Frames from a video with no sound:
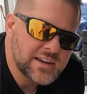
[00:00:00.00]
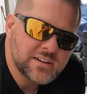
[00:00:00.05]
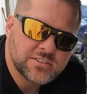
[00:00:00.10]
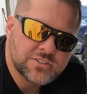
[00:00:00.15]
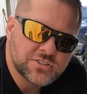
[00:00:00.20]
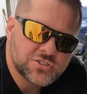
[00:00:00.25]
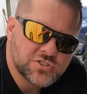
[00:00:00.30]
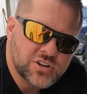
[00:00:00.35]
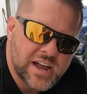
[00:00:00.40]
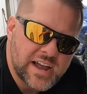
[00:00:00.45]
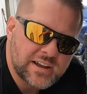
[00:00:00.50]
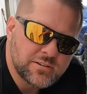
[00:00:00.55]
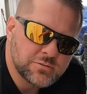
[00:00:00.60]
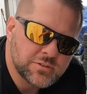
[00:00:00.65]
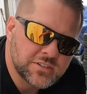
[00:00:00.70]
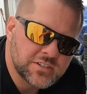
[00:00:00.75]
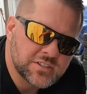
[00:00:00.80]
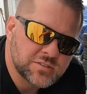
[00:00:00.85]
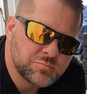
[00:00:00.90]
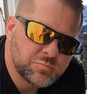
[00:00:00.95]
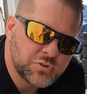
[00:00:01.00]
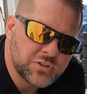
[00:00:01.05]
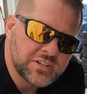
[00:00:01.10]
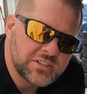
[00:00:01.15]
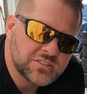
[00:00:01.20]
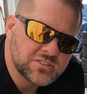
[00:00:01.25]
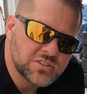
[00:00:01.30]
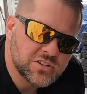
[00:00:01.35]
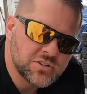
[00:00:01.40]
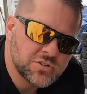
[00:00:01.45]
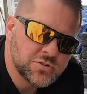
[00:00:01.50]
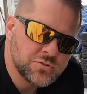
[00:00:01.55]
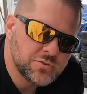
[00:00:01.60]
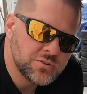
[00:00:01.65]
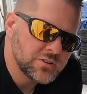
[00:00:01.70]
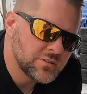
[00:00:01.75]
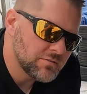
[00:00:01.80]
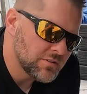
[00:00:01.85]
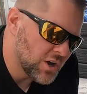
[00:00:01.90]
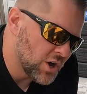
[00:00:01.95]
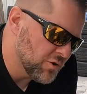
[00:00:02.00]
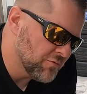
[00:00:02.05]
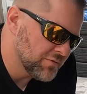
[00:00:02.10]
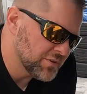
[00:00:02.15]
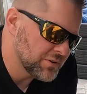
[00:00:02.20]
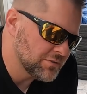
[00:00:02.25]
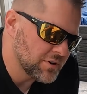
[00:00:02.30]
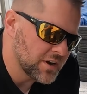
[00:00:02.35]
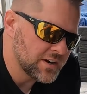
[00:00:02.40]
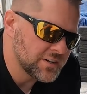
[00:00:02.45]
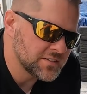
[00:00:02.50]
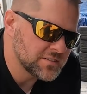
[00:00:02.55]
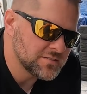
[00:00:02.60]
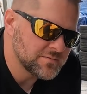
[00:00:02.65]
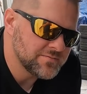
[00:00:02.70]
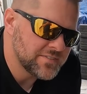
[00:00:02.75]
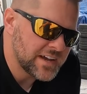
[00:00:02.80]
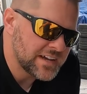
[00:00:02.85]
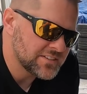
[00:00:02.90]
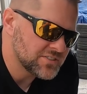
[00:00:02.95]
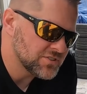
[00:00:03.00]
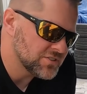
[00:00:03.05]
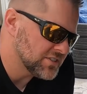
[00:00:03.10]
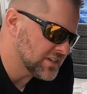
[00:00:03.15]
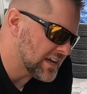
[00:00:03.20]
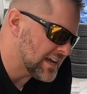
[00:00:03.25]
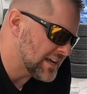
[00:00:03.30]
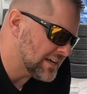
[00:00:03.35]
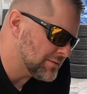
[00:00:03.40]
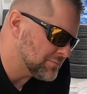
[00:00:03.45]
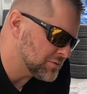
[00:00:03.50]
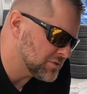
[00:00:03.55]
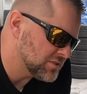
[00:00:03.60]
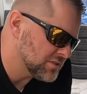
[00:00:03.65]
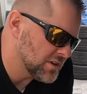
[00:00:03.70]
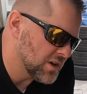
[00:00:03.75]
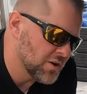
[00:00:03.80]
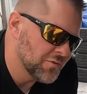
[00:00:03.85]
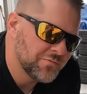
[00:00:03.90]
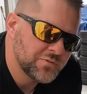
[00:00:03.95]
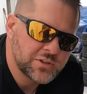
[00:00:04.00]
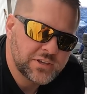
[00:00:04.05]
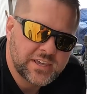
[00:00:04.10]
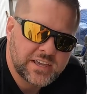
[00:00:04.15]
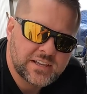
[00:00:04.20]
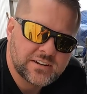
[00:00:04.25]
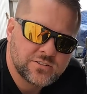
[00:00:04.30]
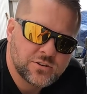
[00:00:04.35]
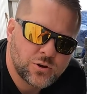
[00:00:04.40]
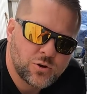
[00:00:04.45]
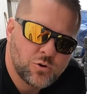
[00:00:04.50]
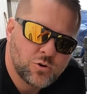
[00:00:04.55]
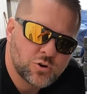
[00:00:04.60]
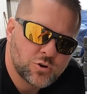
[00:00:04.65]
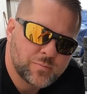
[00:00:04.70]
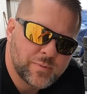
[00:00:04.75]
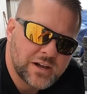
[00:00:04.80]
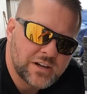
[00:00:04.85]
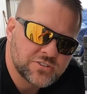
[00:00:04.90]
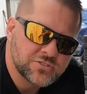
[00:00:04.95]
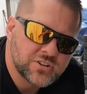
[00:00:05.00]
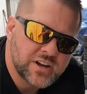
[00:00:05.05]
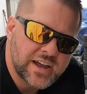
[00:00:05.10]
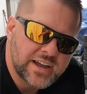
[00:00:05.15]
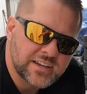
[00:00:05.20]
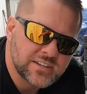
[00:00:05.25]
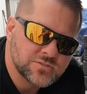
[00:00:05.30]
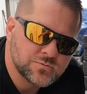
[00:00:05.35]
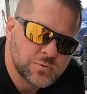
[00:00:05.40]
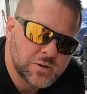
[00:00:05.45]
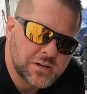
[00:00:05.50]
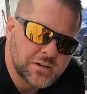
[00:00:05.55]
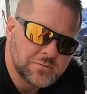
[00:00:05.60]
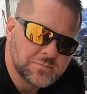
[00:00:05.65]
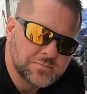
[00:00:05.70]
on the track with this pretty soon, hopefully running some faster times, hopefully getting to a 1/4 mile track as well.